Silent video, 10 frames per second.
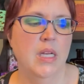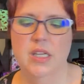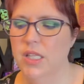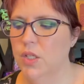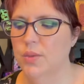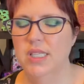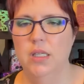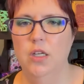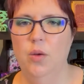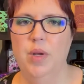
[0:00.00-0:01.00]
Now this one's a
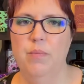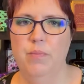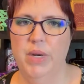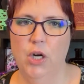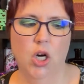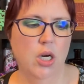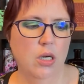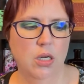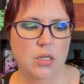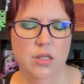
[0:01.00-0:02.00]
little bit bigger
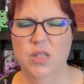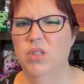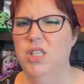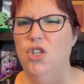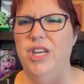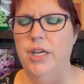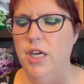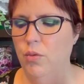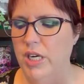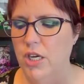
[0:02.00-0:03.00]
So is the
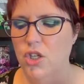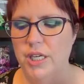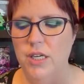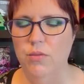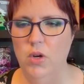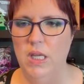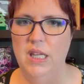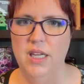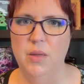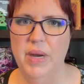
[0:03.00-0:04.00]
Shanghai one. Actually, I didn't really
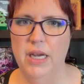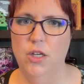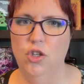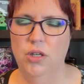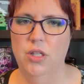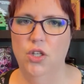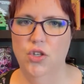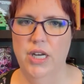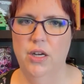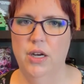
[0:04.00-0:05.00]
like the packaging on the
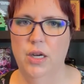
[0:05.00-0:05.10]
Shanghai